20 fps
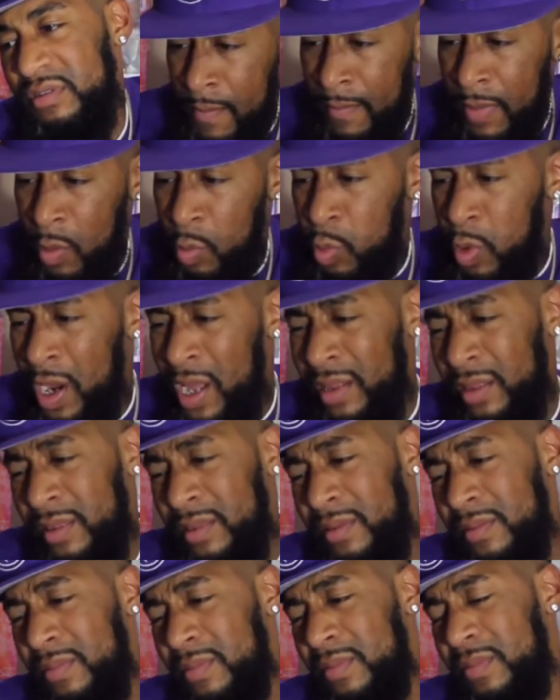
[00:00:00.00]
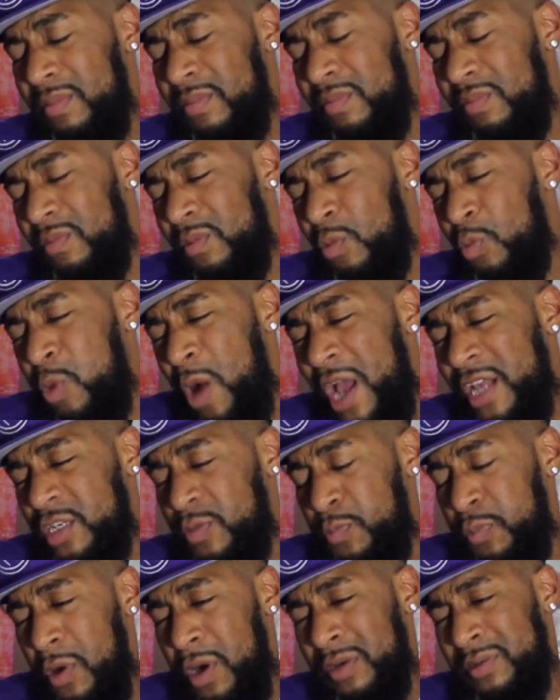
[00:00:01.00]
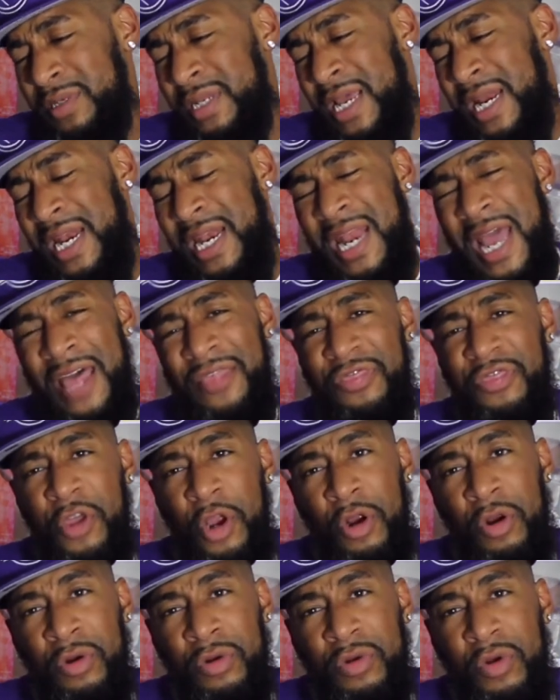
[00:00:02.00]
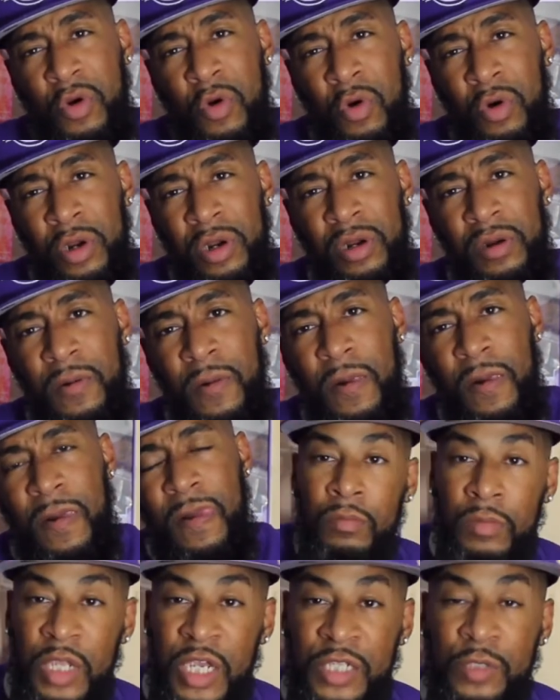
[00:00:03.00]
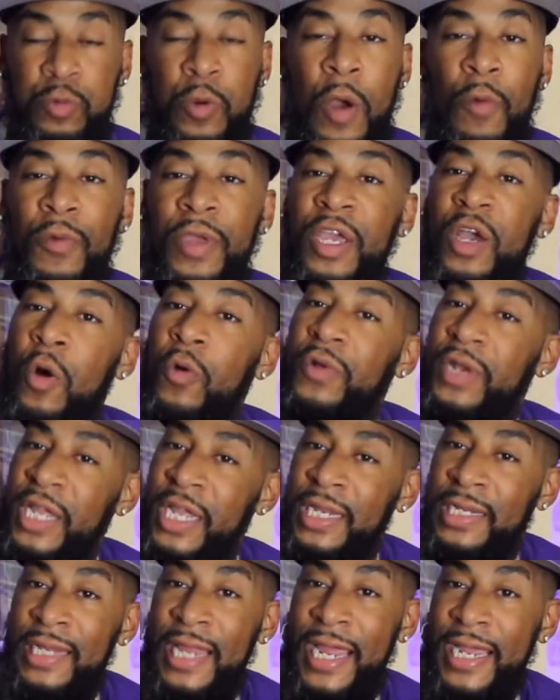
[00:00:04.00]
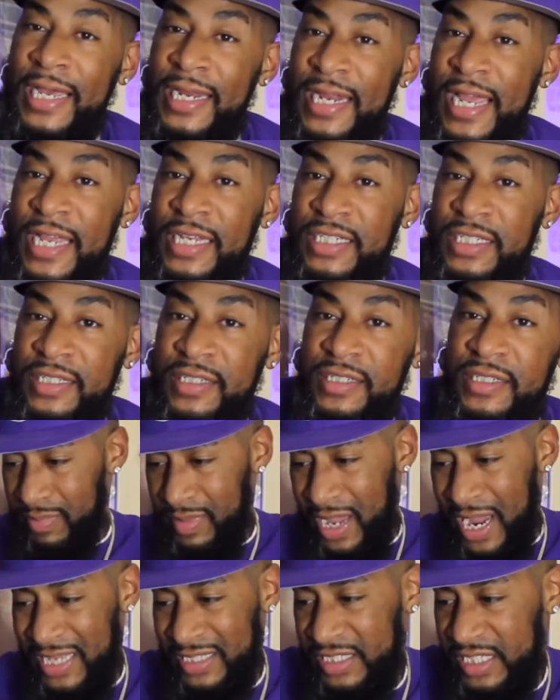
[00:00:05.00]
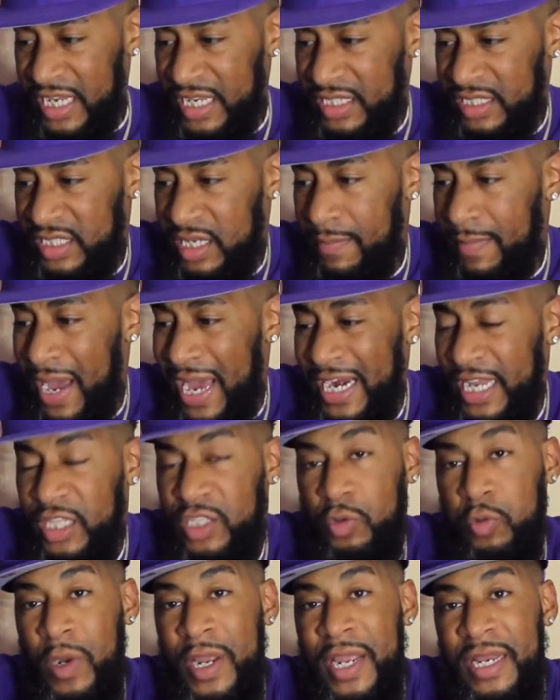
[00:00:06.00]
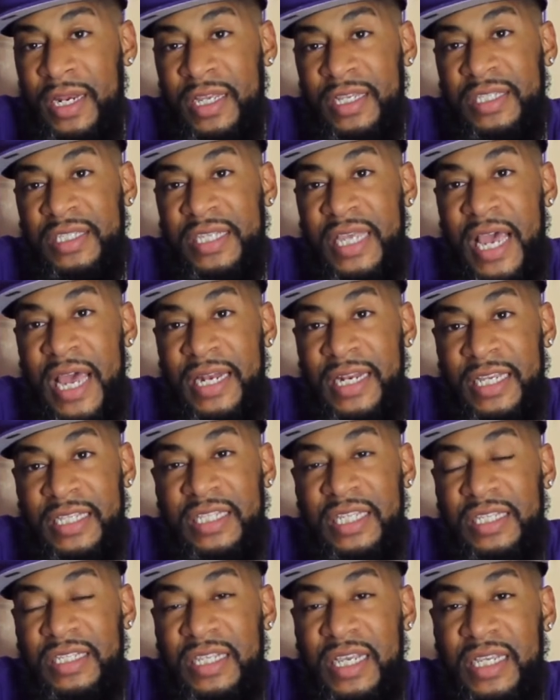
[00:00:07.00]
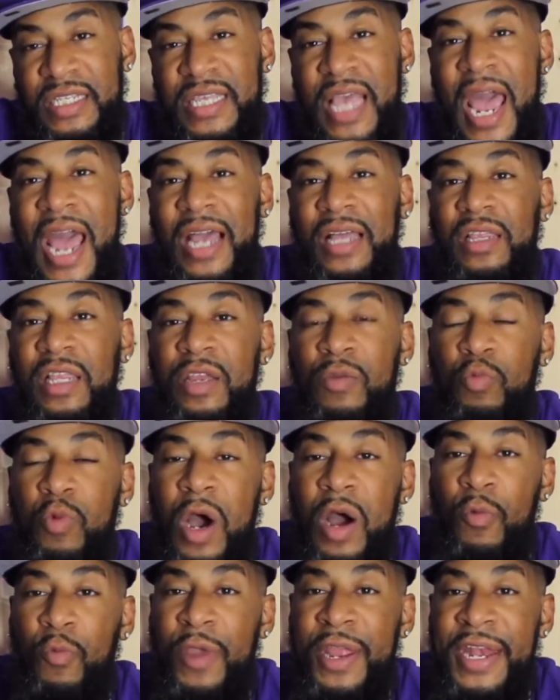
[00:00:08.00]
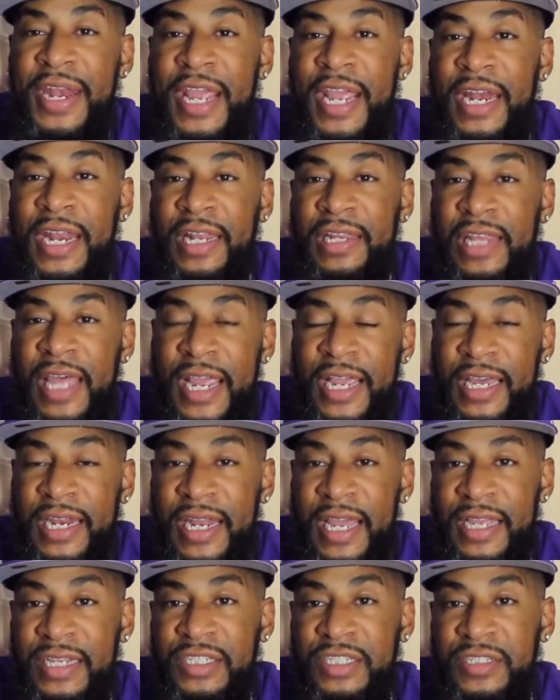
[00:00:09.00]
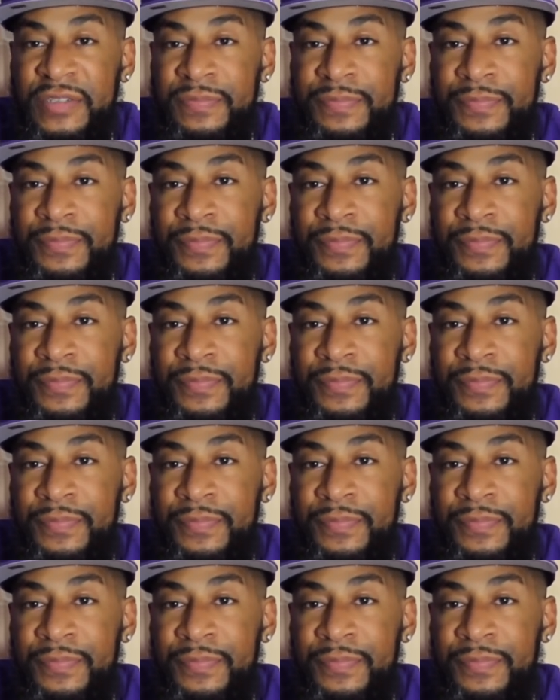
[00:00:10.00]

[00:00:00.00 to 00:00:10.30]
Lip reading: But what Westbrook did in that third quarter is what we gonna need, Laker Nation. I seen somebody tweet that said, this is exactly what we needed, Laker Nation.